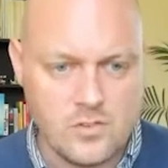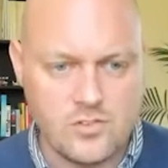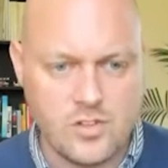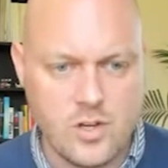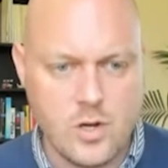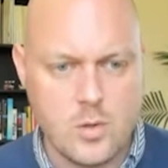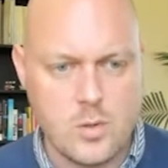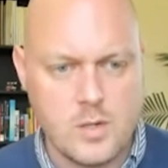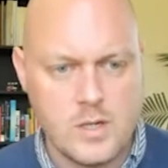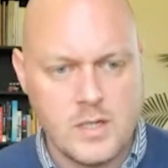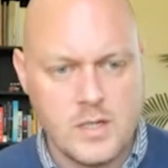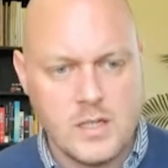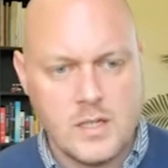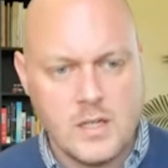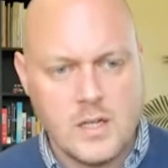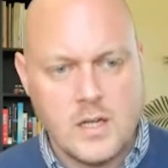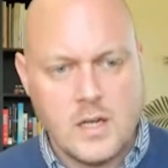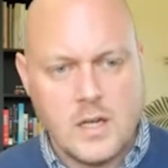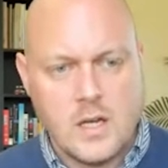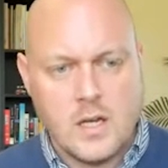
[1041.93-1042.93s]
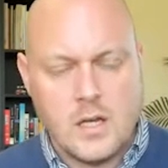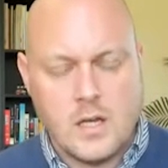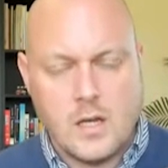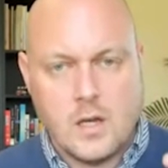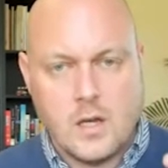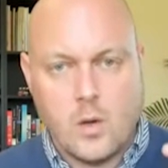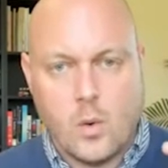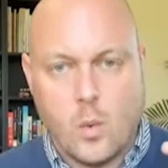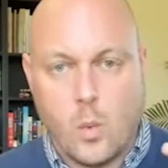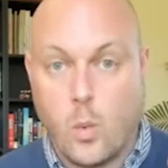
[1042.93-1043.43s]
So
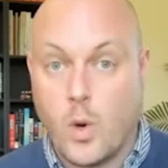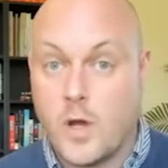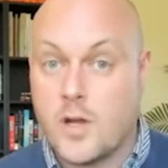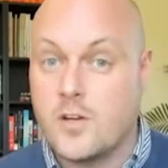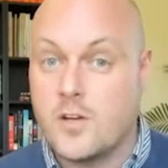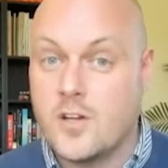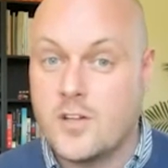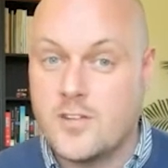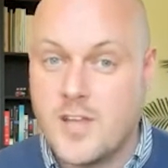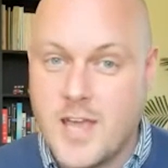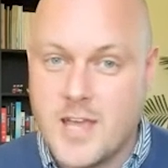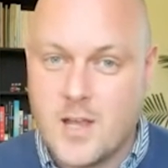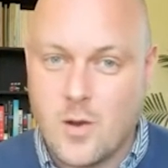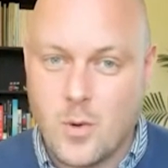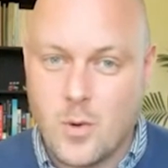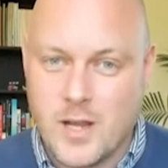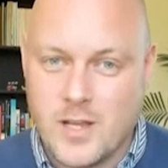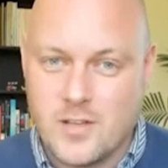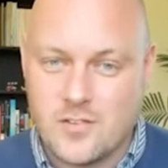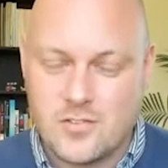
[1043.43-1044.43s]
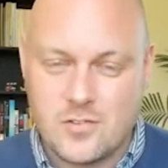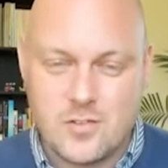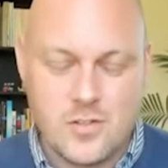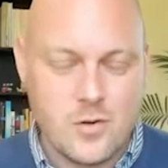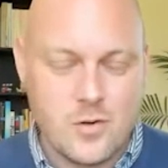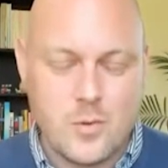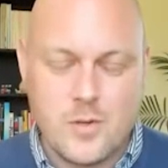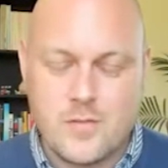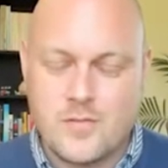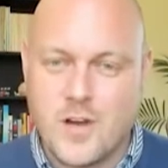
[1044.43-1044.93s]
what are the takeaways?
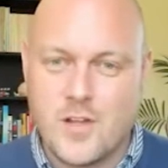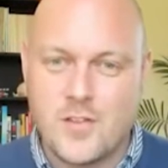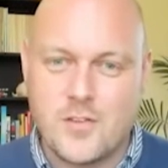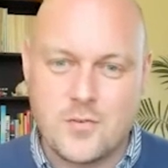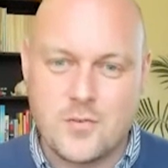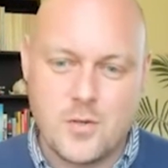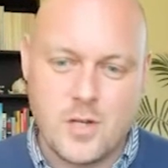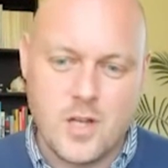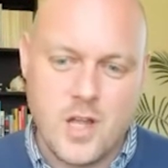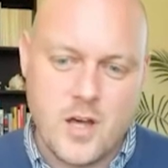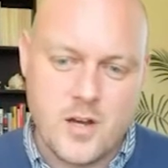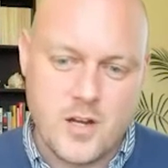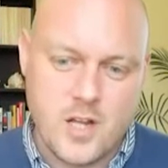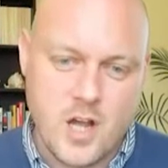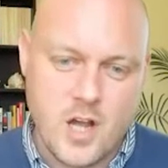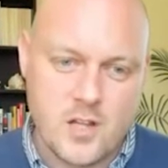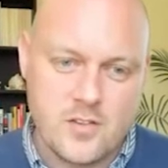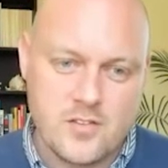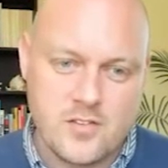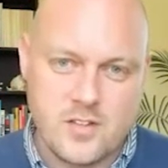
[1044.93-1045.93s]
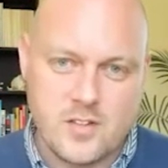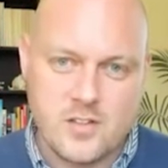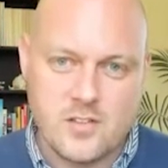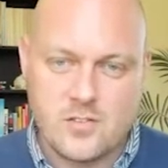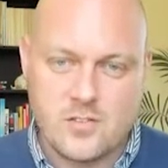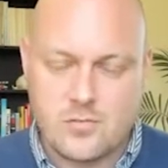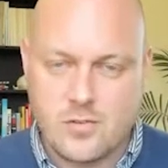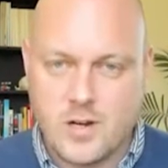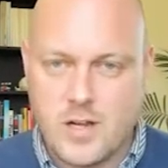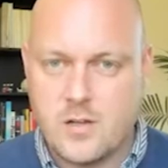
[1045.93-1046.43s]
We've gone through a lot of
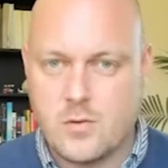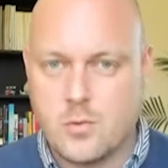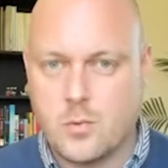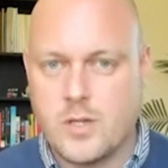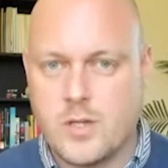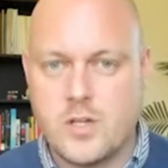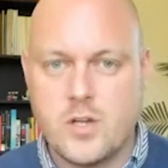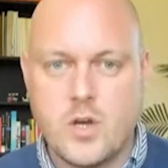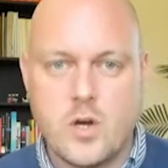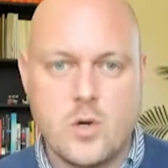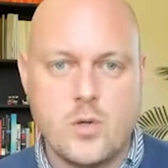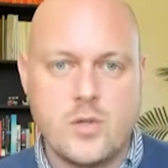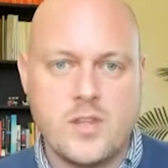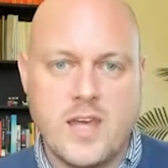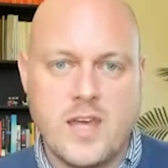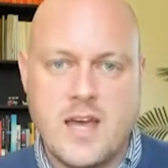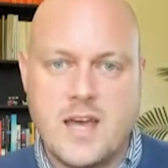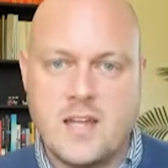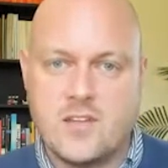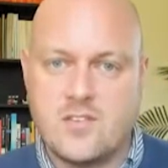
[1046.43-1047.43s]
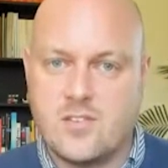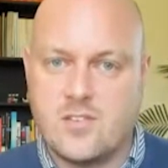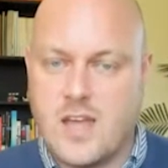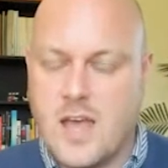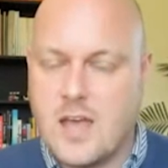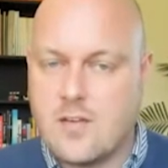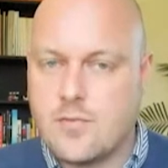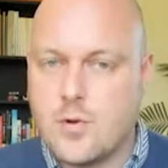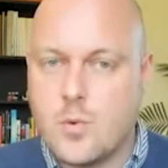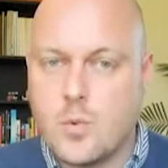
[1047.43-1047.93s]
content, right? We know that
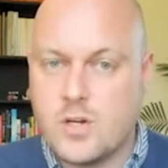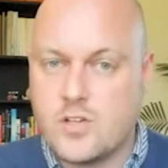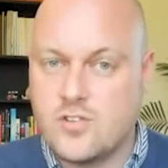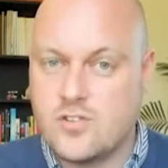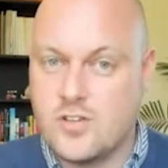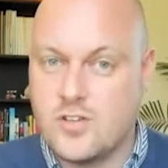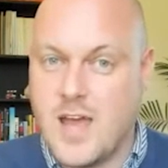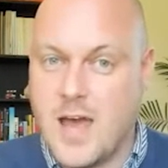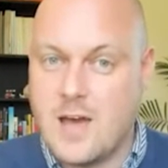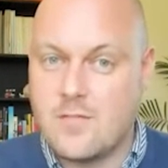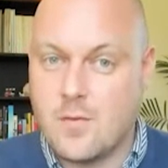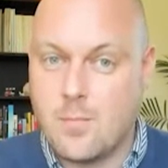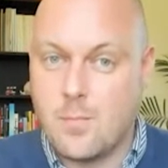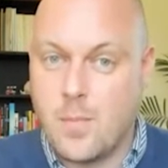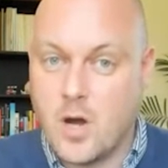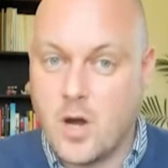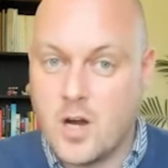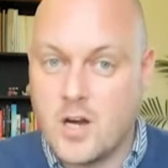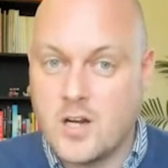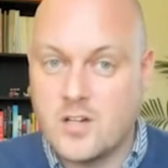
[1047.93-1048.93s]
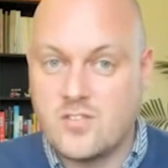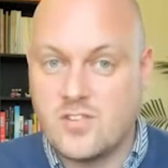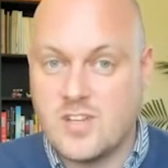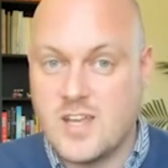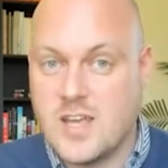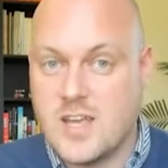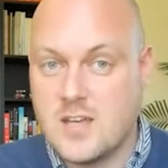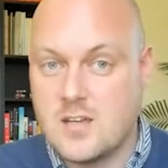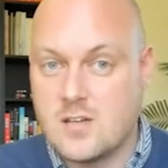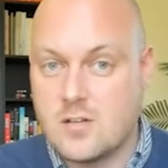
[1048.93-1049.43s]
everyone should have a
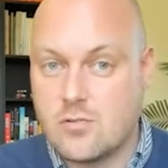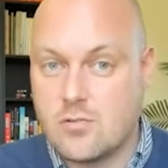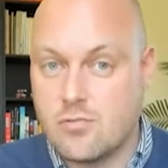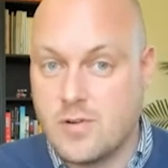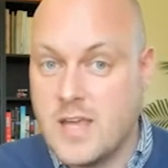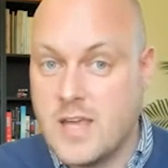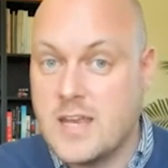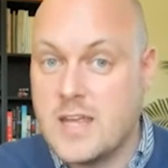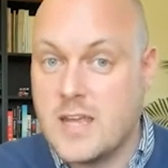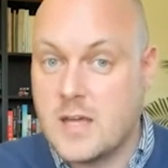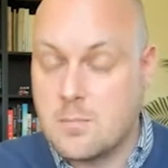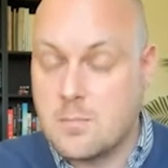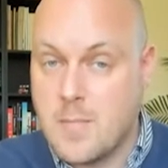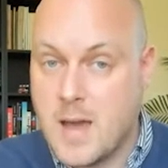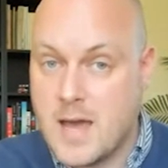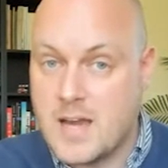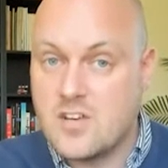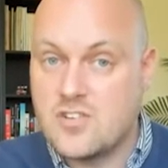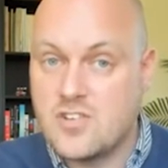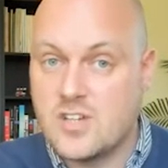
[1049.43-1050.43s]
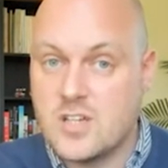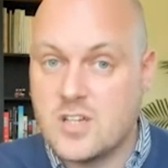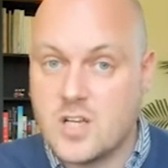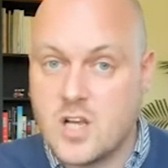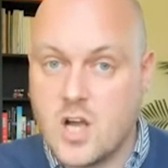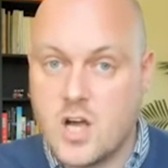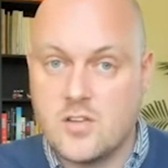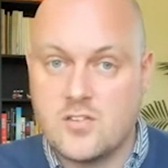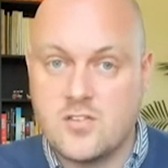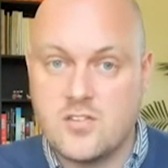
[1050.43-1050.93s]
part in creating and managing the
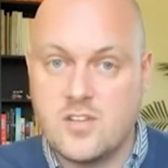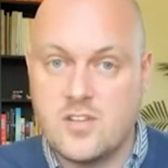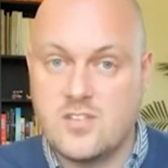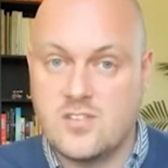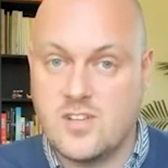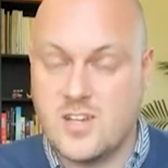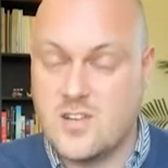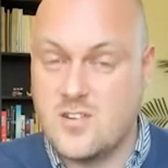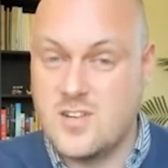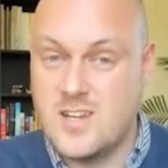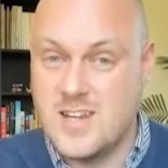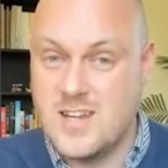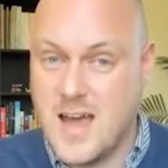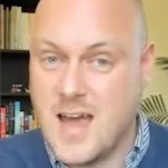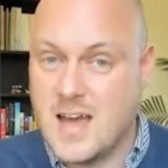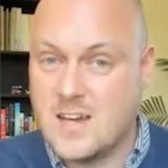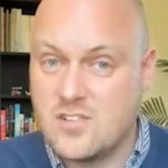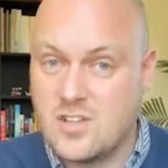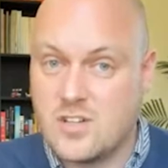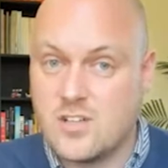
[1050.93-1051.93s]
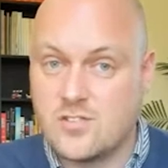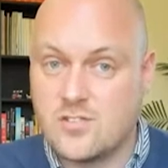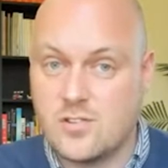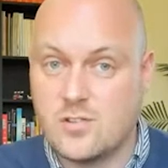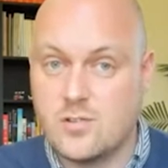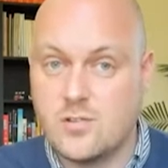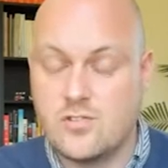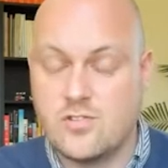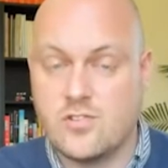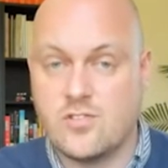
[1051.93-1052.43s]
content, and you need agile
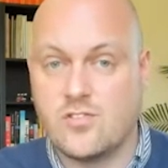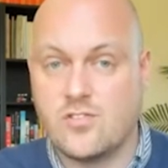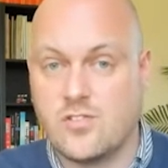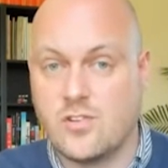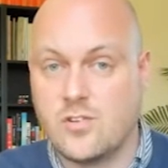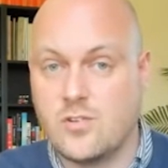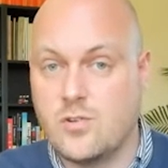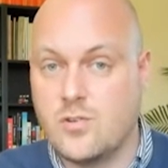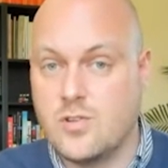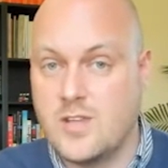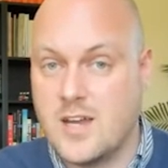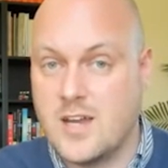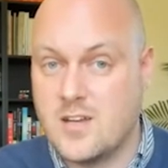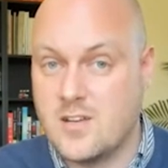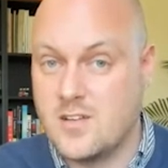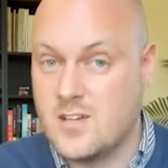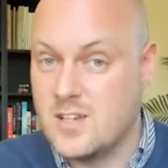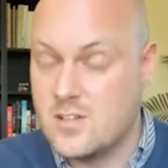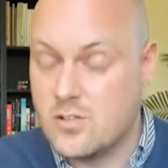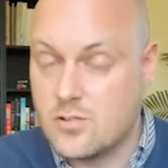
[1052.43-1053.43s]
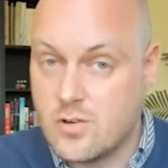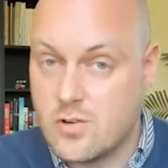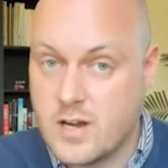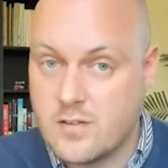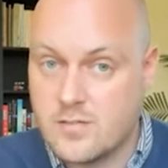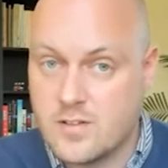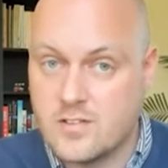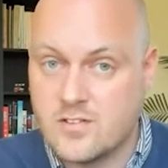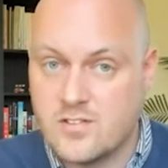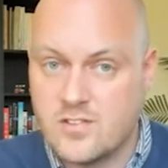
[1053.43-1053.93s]
solutions to do that, and you need to
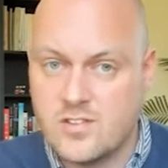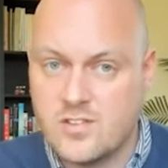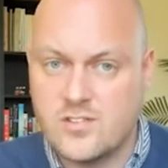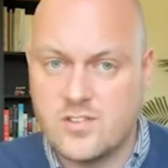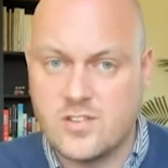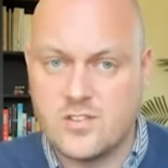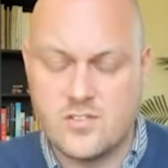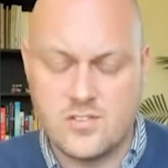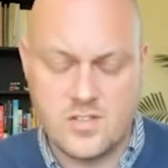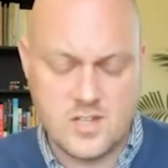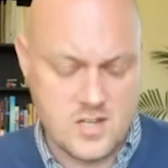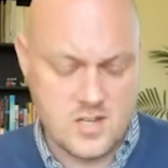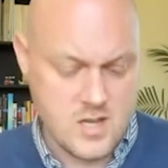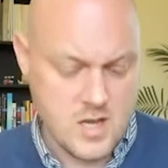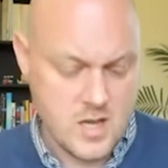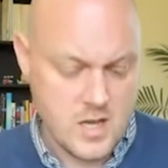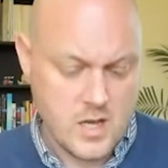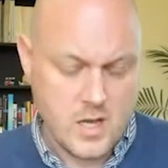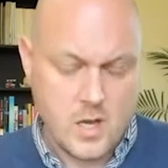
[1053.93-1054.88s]
drive consistency.